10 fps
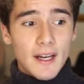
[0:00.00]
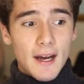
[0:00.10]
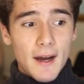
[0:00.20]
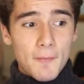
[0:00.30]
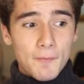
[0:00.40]

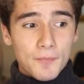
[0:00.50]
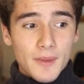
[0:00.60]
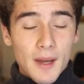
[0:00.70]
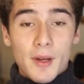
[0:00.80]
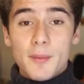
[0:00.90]
I'm
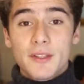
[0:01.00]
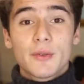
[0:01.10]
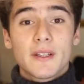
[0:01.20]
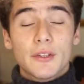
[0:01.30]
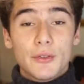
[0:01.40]
gonna be
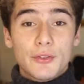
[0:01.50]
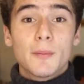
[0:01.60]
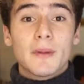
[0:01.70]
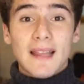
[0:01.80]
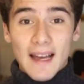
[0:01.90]
doing
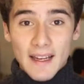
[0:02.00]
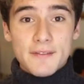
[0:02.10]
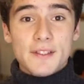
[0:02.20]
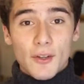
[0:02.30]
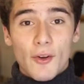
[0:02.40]
YouTube
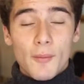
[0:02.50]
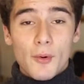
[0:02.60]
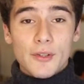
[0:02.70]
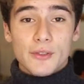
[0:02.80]
lives a lot more.